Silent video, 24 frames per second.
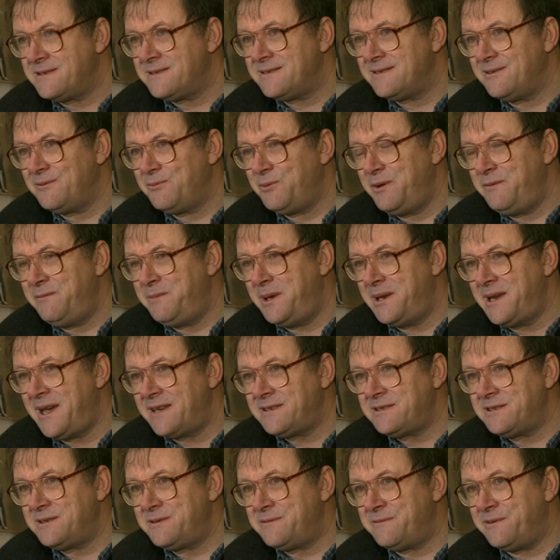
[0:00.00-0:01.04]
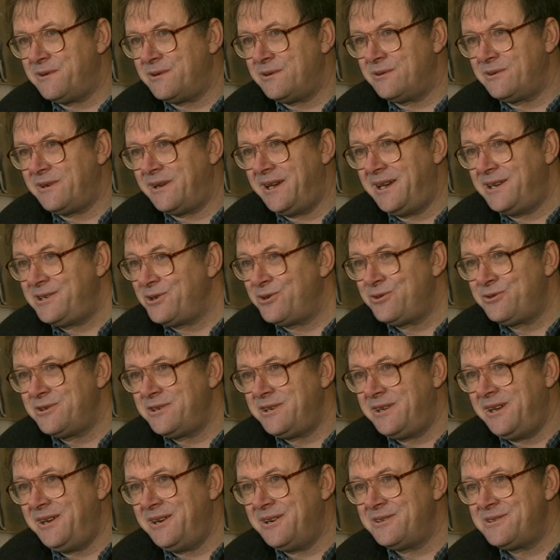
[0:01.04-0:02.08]
we've been at it for 800
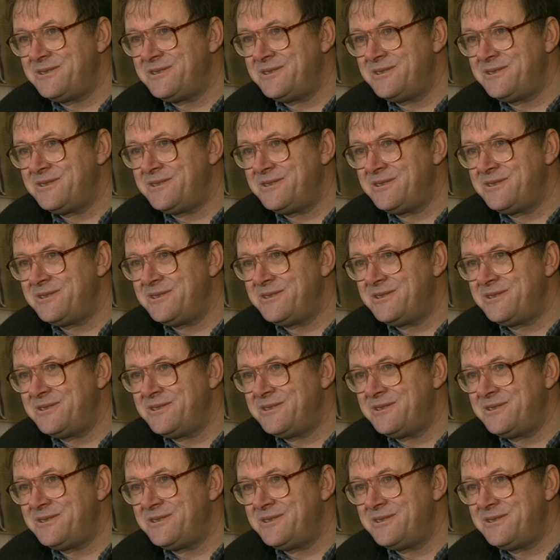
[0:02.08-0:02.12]
years,